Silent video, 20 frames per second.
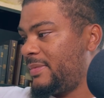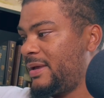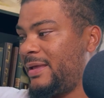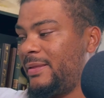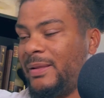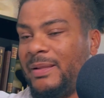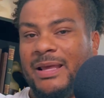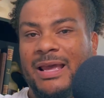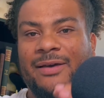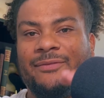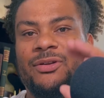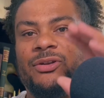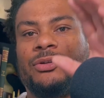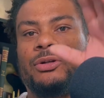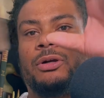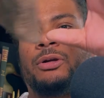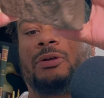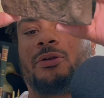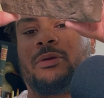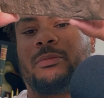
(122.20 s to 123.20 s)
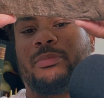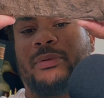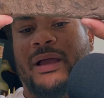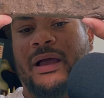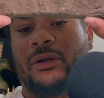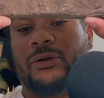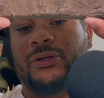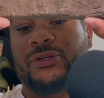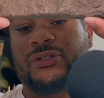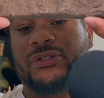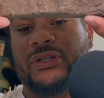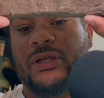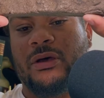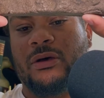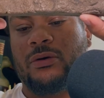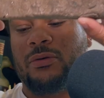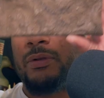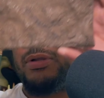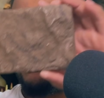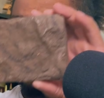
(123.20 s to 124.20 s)
then they have a darker browner
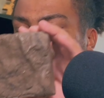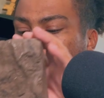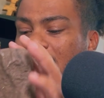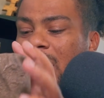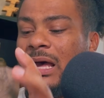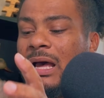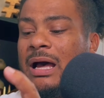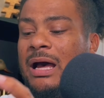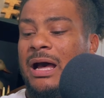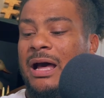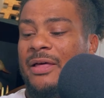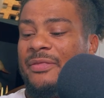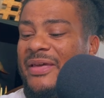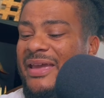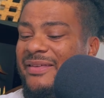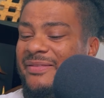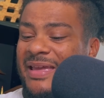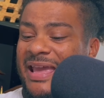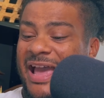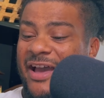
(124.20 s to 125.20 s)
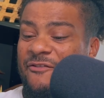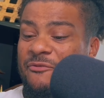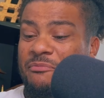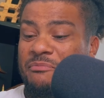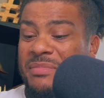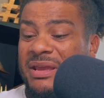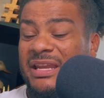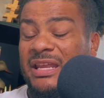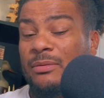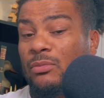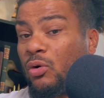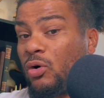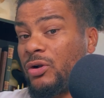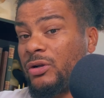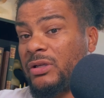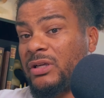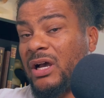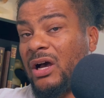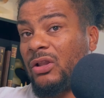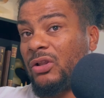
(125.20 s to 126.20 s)
stone. They have many more
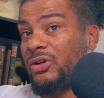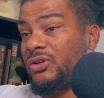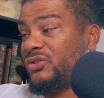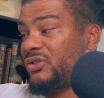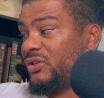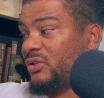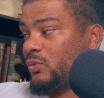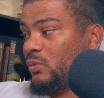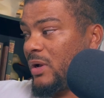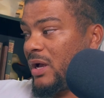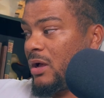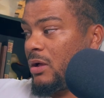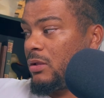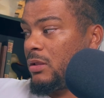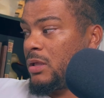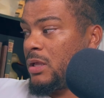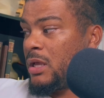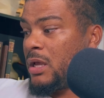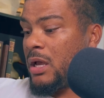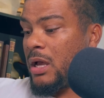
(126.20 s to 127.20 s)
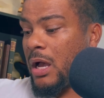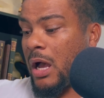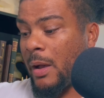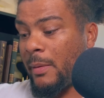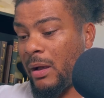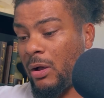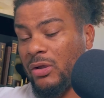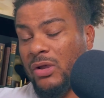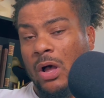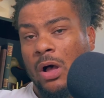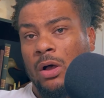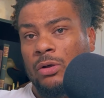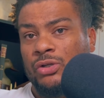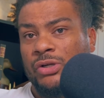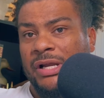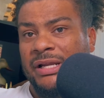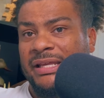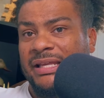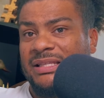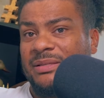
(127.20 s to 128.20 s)
colors as well. I'll
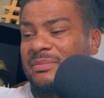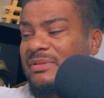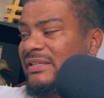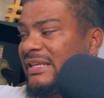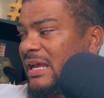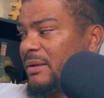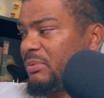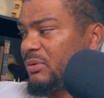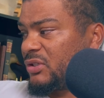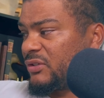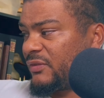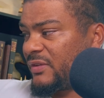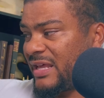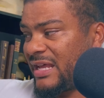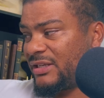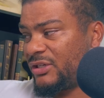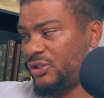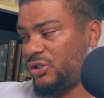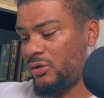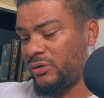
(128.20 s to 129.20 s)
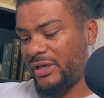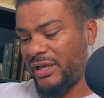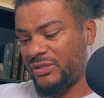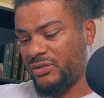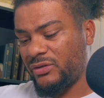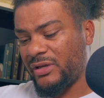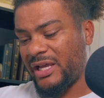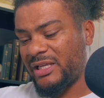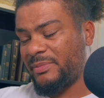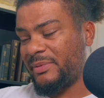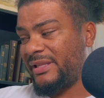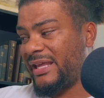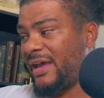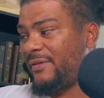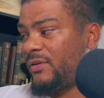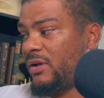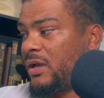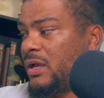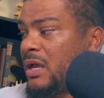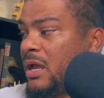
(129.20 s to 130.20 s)
try to get some samples for that to showcase you guys. But they have
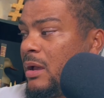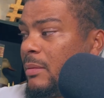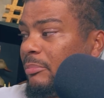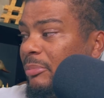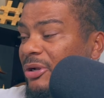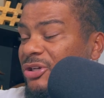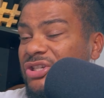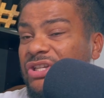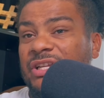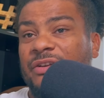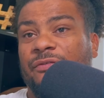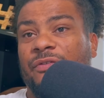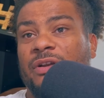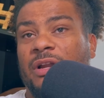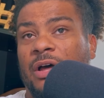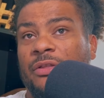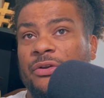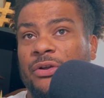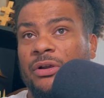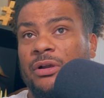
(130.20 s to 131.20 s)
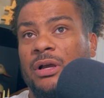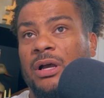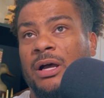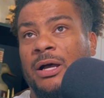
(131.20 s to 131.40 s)
a bunch of different other